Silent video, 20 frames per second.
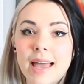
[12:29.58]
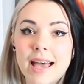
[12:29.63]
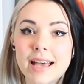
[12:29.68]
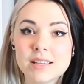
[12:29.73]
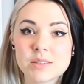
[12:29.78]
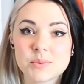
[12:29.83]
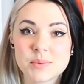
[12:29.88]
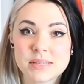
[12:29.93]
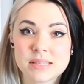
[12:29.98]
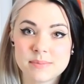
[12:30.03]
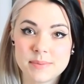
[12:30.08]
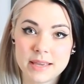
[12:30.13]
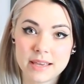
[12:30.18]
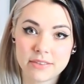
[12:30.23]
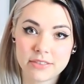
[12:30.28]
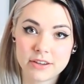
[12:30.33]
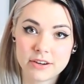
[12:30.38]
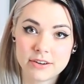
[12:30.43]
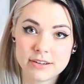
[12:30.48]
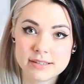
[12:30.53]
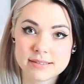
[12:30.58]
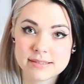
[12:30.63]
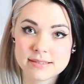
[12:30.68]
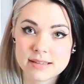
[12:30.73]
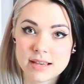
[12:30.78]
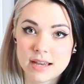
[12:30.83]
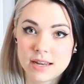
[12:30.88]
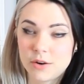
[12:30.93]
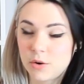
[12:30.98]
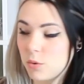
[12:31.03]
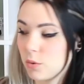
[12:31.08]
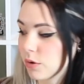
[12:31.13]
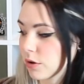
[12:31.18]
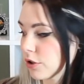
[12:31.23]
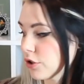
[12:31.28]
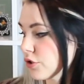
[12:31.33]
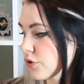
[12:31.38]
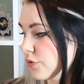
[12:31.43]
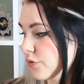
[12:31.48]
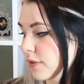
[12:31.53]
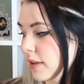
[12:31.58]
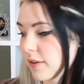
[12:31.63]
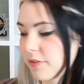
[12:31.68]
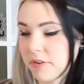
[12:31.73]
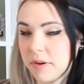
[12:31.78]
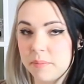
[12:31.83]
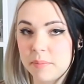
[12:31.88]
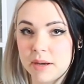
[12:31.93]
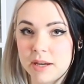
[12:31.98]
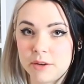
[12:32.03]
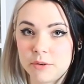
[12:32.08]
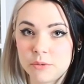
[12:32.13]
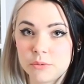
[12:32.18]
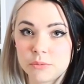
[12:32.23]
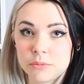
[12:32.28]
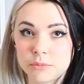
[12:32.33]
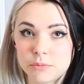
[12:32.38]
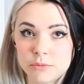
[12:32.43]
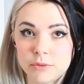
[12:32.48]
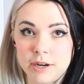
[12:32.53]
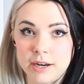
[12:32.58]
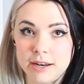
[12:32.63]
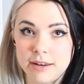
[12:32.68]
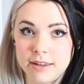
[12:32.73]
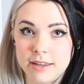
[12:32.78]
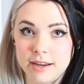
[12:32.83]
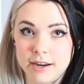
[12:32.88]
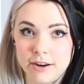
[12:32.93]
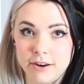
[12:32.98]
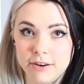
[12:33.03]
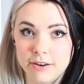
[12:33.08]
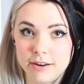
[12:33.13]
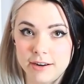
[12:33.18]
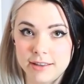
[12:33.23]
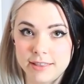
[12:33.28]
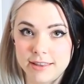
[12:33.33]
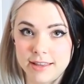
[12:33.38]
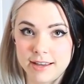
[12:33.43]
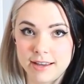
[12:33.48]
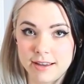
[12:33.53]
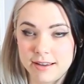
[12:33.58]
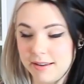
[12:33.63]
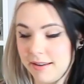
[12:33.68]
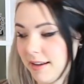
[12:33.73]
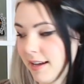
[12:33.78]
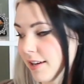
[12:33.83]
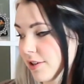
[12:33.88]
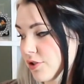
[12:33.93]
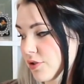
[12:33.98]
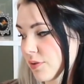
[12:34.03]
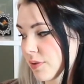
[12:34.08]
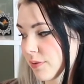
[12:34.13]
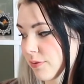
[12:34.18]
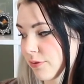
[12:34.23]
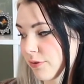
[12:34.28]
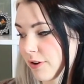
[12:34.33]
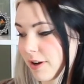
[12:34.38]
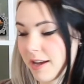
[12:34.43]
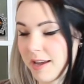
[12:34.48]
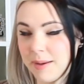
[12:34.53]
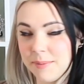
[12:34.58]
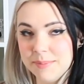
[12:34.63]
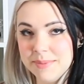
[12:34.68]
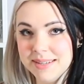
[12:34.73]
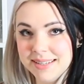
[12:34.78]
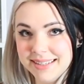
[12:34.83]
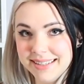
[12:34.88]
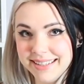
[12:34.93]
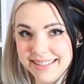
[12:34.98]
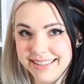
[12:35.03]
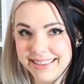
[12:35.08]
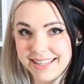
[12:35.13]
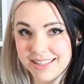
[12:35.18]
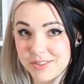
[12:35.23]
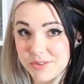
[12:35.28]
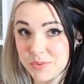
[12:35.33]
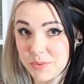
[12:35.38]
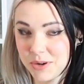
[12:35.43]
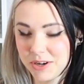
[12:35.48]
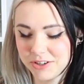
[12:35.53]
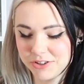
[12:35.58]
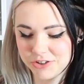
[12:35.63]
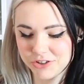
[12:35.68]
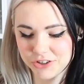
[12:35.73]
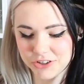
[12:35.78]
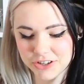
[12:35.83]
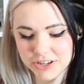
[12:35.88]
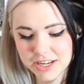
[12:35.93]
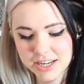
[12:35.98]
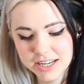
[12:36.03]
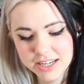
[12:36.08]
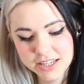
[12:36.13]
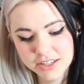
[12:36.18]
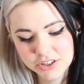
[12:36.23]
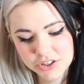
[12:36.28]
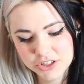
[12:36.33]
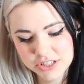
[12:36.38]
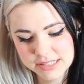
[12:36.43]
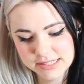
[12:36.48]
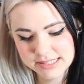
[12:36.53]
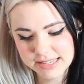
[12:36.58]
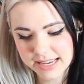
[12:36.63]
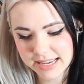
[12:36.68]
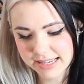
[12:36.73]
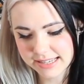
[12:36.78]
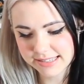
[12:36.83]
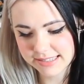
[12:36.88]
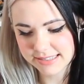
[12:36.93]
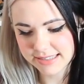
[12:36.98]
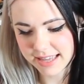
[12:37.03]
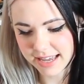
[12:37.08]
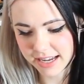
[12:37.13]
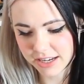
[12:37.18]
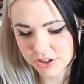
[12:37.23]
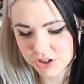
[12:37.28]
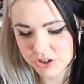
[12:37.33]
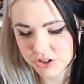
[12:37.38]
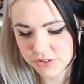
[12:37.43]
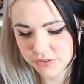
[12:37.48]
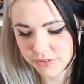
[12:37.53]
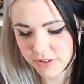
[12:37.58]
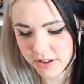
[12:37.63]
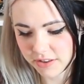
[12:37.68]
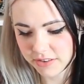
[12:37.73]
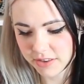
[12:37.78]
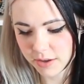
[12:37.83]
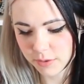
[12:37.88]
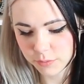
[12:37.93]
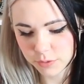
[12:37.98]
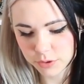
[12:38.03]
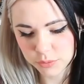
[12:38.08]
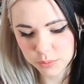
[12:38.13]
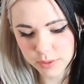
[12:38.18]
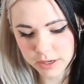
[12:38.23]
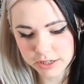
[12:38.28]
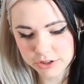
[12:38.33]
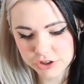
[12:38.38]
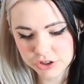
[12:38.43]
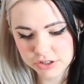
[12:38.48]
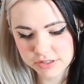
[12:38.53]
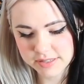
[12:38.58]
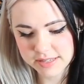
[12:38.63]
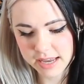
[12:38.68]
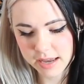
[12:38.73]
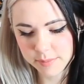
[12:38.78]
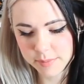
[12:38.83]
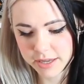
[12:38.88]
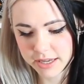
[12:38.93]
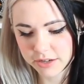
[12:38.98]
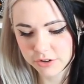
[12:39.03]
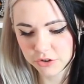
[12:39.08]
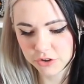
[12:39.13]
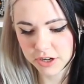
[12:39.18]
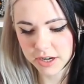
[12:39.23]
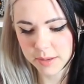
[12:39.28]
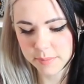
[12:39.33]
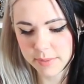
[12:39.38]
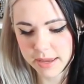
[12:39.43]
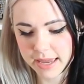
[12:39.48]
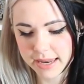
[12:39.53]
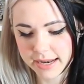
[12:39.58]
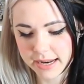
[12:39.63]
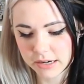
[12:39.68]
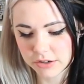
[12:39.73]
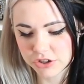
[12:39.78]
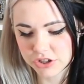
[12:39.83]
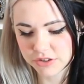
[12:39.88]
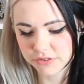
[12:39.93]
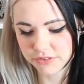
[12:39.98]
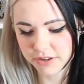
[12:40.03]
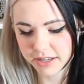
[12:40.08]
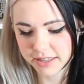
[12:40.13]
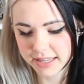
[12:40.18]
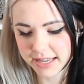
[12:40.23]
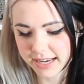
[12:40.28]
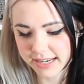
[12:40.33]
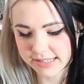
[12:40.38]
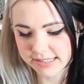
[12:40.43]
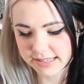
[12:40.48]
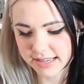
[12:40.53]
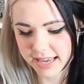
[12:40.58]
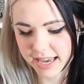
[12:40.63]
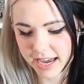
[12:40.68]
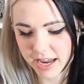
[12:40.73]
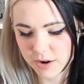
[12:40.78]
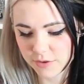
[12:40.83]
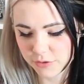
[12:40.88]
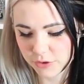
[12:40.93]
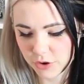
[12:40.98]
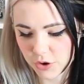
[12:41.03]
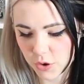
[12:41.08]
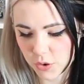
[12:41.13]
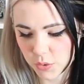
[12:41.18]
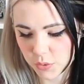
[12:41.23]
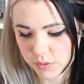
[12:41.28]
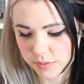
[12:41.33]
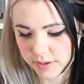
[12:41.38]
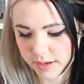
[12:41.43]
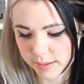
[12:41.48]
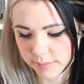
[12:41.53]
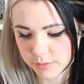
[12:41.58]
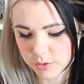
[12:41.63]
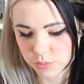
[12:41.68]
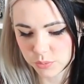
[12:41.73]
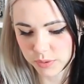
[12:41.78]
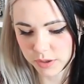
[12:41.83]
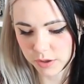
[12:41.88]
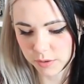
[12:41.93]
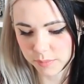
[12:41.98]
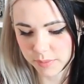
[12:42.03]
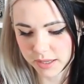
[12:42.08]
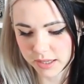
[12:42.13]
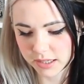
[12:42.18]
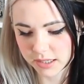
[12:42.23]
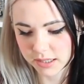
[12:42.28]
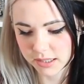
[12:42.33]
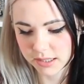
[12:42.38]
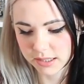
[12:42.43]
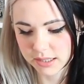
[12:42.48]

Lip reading: As we speak, there is an orange fluffy butt right there at the edge of the frame. That's Roger. She says that she fell in love with Roger, Sammy, and Grim, and now she finally has a cat of her own named Wilma.